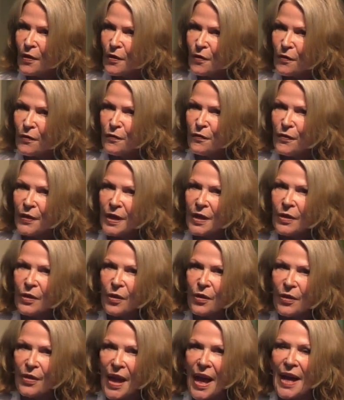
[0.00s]
feel
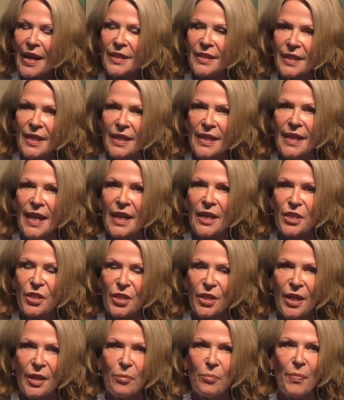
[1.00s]
that
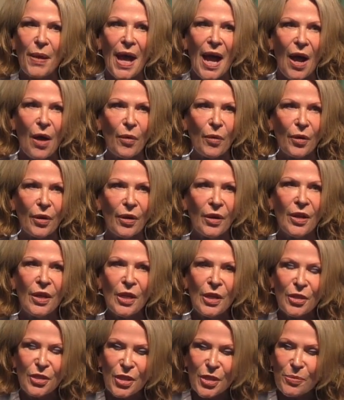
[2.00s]
connection and power
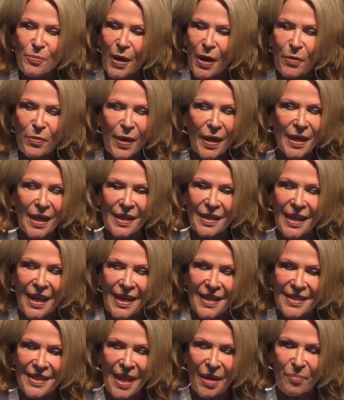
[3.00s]
just by
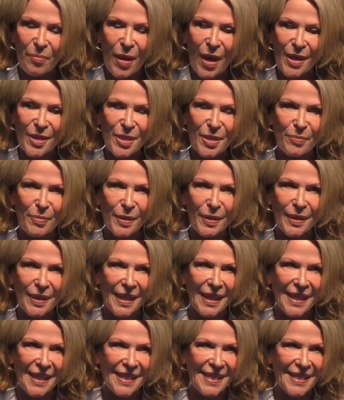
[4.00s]
recognizing that
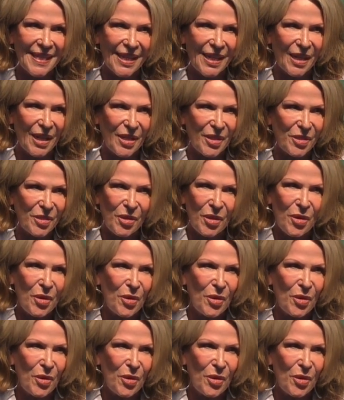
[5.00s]
possibility is in us